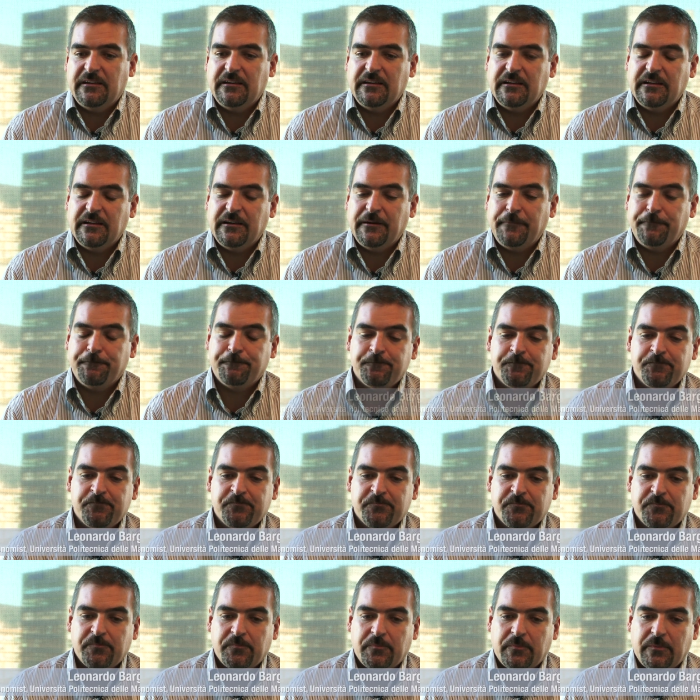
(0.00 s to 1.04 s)
um,
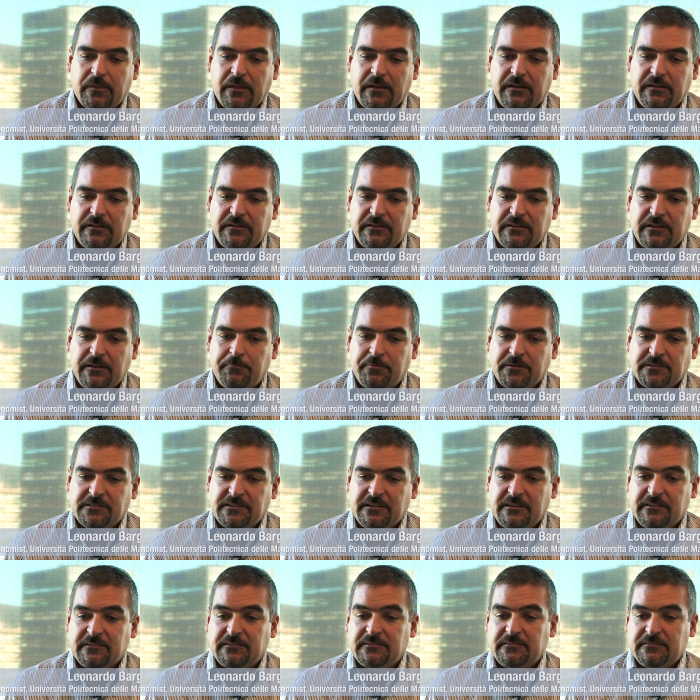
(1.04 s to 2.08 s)
uh,
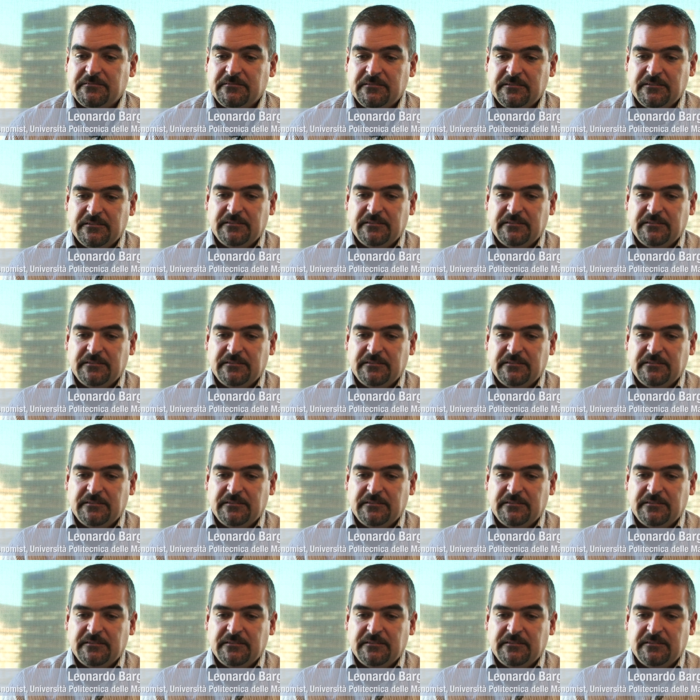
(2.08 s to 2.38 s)
represent uh,